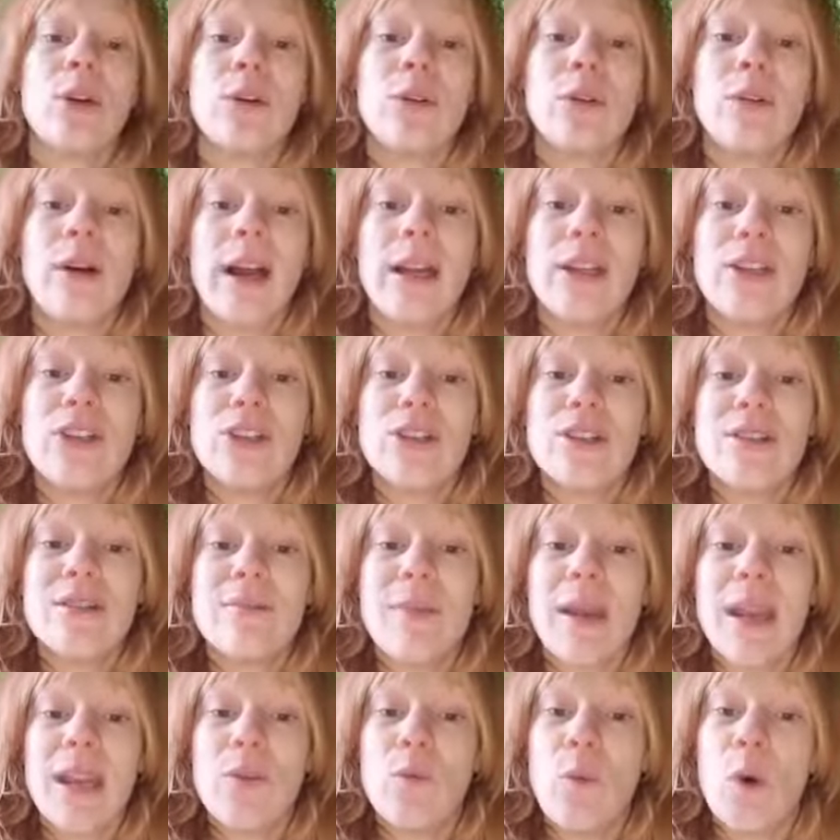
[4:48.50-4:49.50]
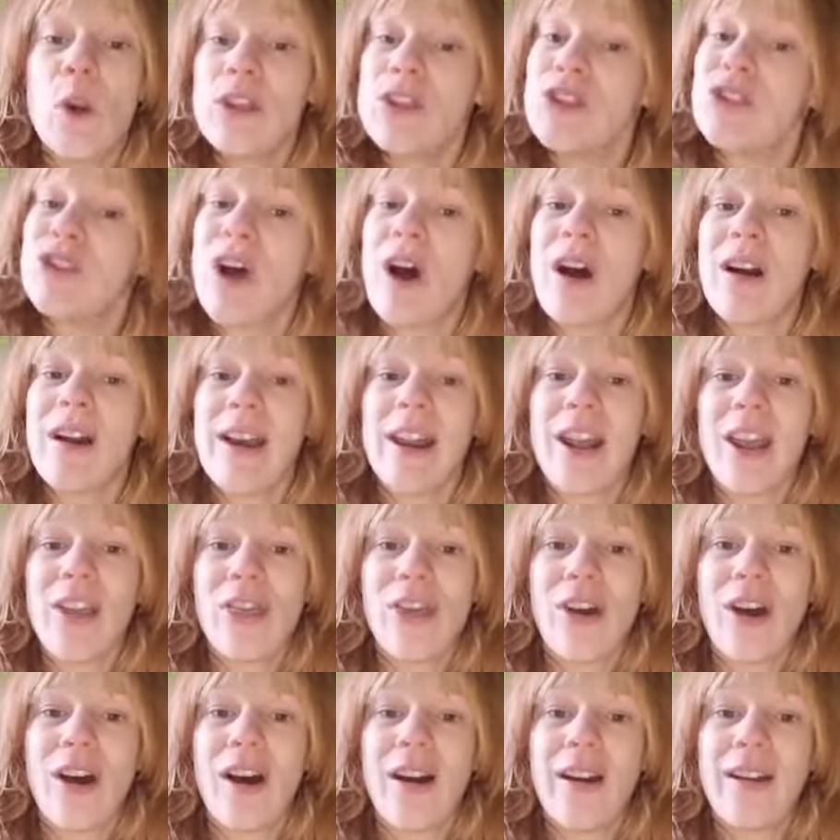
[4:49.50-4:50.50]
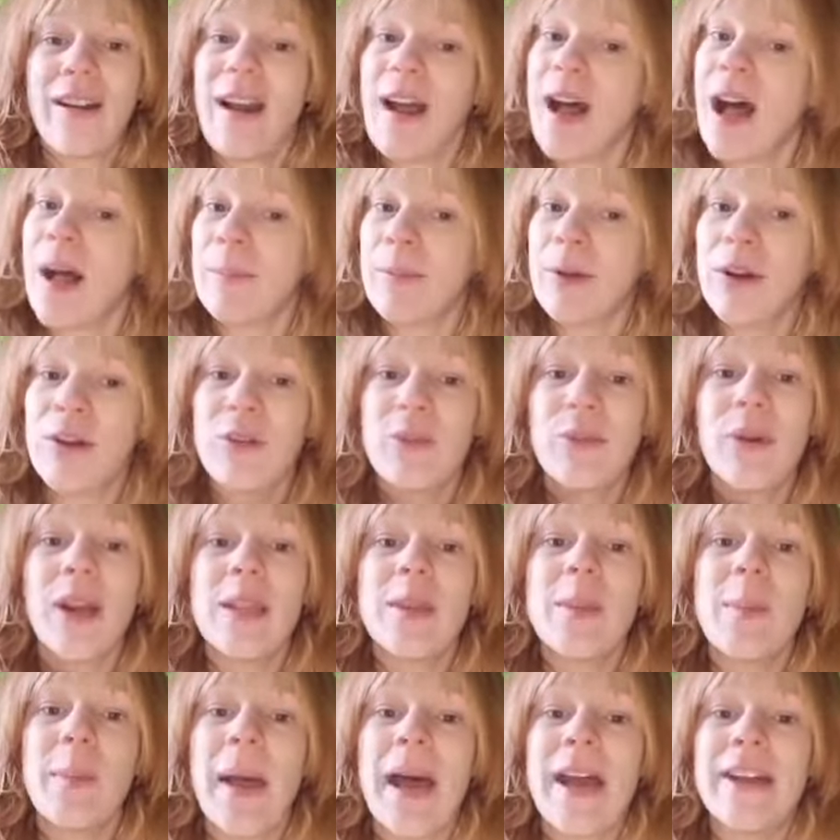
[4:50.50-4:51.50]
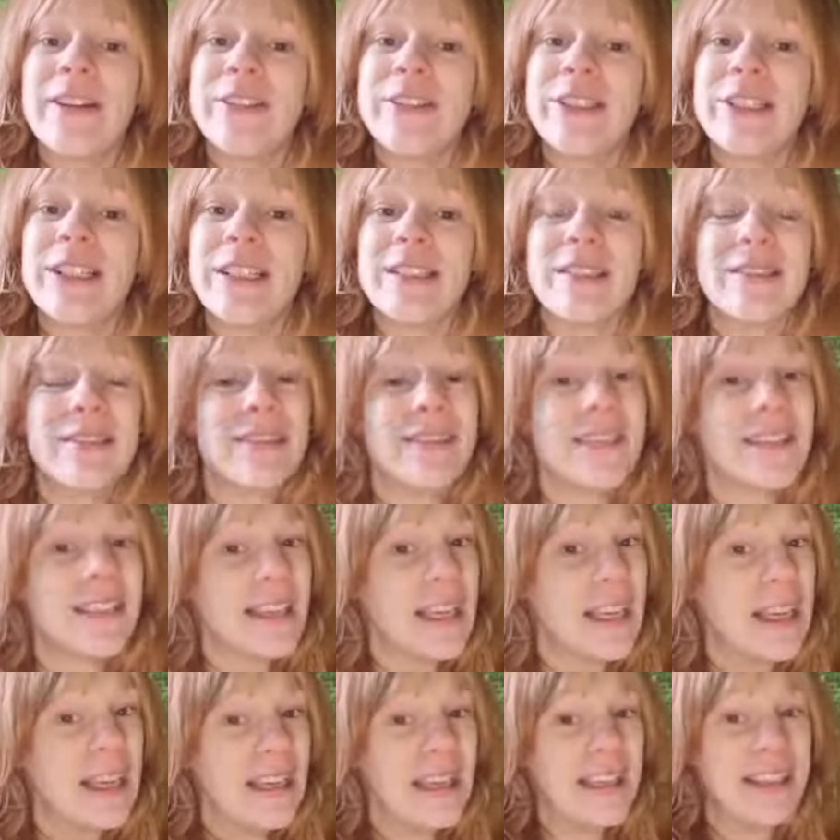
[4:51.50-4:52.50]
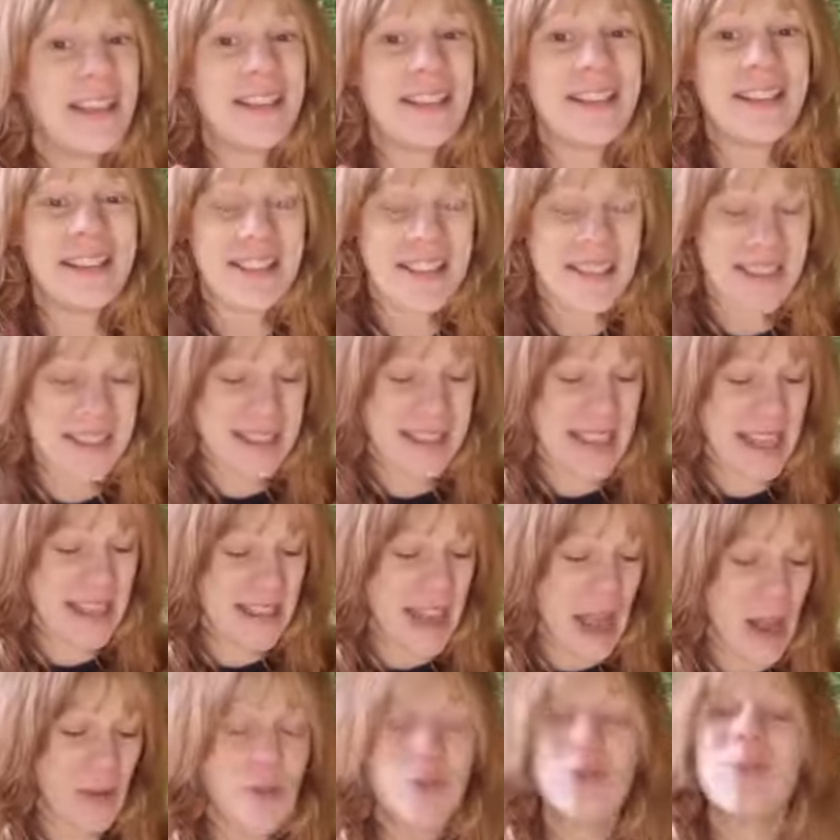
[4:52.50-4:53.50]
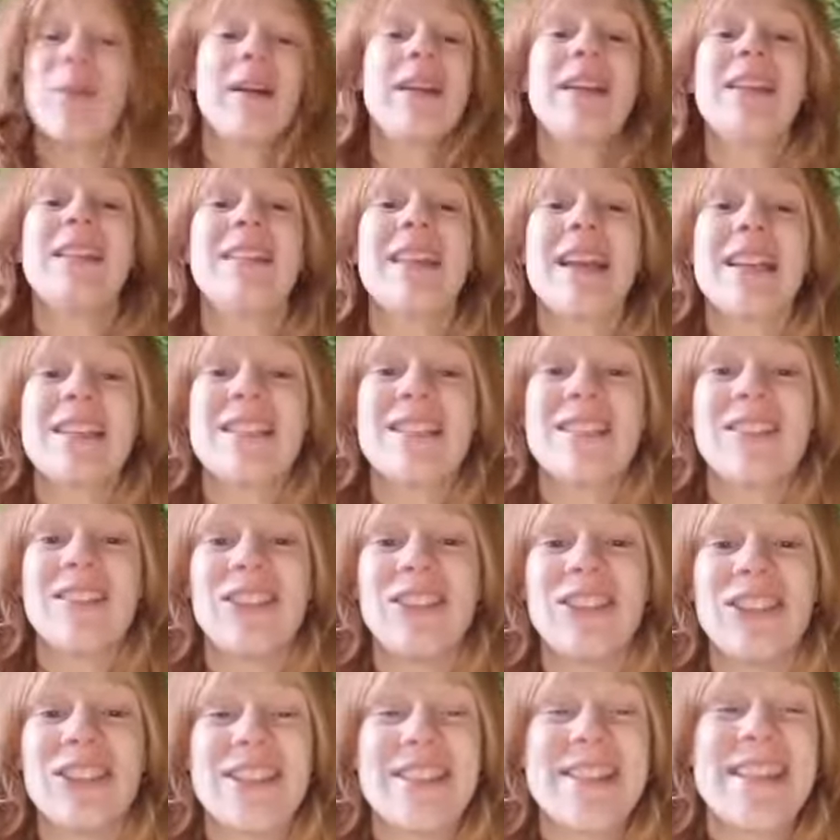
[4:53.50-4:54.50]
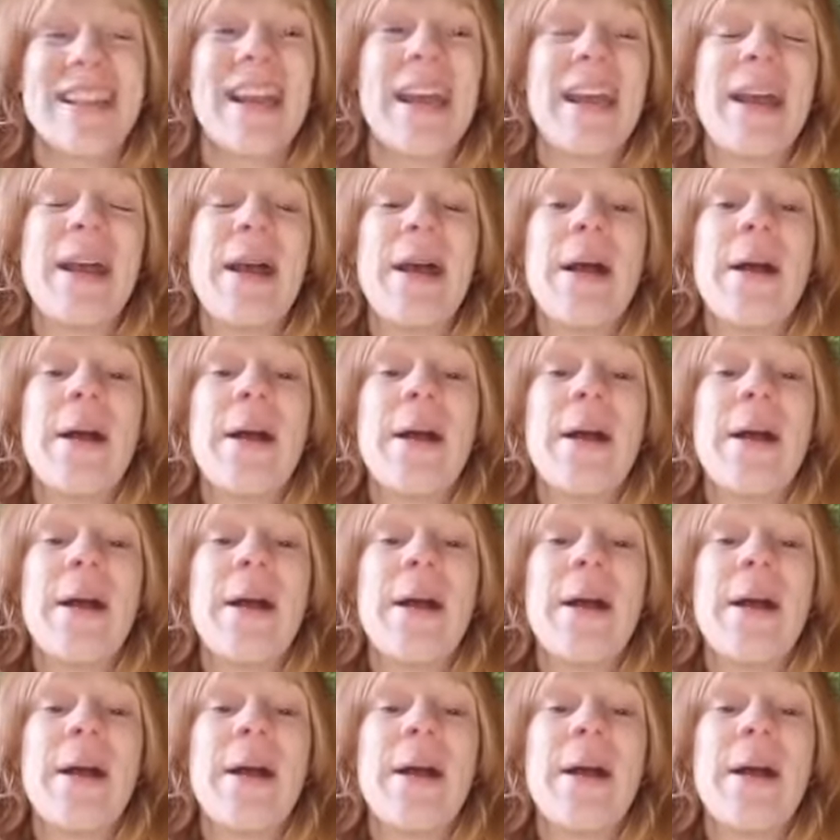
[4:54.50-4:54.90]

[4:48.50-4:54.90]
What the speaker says: So I just made one sock and I thought I'm gonna write the pattern and send out to my designers,